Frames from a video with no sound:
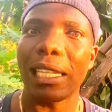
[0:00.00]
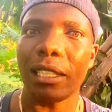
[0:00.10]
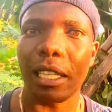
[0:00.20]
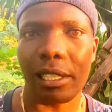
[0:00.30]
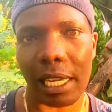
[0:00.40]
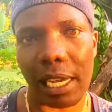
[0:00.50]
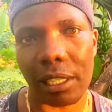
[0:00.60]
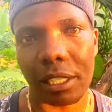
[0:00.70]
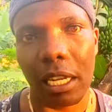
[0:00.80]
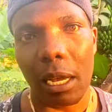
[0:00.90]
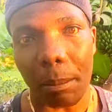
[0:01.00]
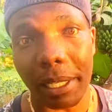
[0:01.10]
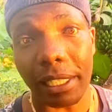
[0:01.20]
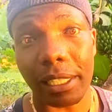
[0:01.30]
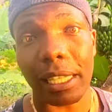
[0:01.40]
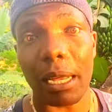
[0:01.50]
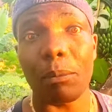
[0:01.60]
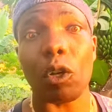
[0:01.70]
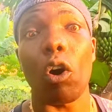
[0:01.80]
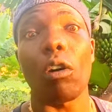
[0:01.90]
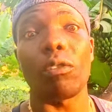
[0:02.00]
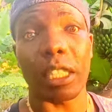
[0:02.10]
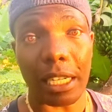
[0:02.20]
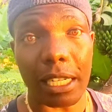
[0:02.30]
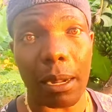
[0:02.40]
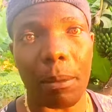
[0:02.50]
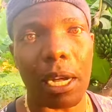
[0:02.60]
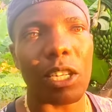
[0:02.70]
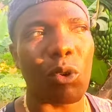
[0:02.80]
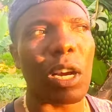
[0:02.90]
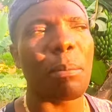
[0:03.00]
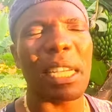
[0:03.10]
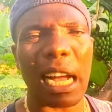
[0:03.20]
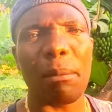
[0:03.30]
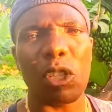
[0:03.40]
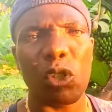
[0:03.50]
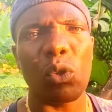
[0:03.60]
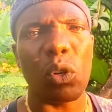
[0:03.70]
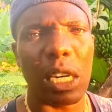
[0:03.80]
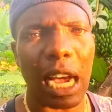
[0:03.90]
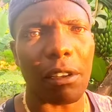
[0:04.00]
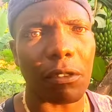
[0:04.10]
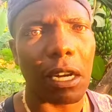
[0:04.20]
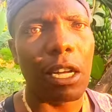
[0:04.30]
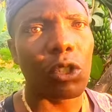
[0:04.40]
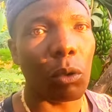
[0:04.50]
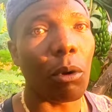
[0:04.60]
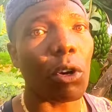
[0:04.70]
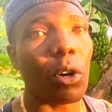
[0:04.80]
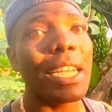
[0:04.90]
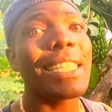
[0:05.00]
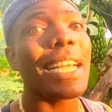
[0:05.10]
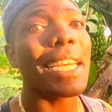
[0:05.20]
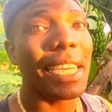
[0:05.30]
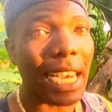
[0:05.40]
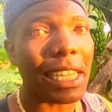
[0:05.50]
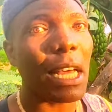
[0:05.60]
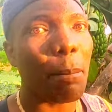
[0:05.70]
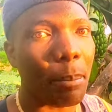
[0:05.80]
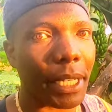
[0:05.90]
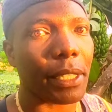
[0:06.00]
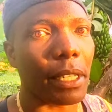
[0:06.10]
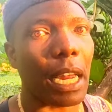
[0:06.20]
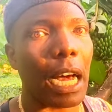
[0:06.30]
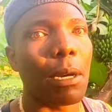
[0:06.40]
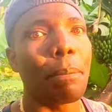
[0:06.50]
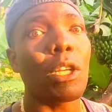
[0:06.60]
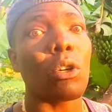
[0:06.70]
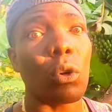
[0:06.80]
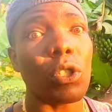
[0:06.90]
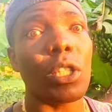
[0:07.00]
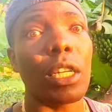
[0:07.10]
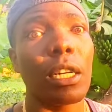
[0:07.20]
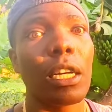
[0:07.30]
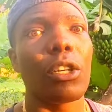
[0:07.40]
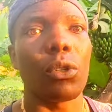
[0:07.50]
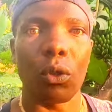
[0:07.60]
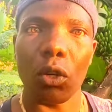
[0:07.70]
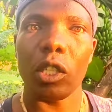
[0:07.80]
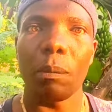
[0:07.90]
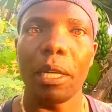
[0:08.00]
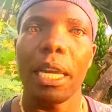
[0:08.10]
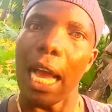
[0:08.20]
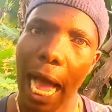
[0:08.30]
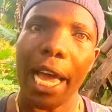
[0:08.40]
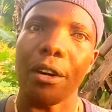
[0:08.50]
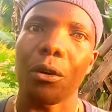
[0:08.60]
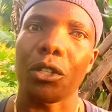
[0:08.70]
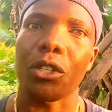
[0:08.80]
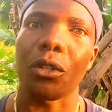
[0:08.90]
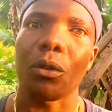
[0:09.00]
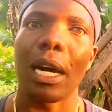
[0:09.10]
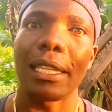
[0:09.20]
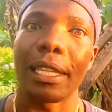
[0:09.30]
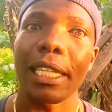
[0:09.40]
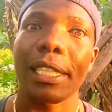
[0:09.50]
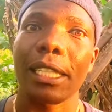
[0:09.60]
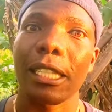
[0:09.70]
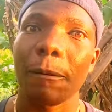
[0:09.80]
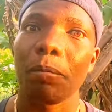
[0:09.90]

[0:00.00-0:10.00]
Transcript: other things else but this times of the drama is gonna be coming to you live tomorrow it's another person i'll be roasting you roast me i roast you and this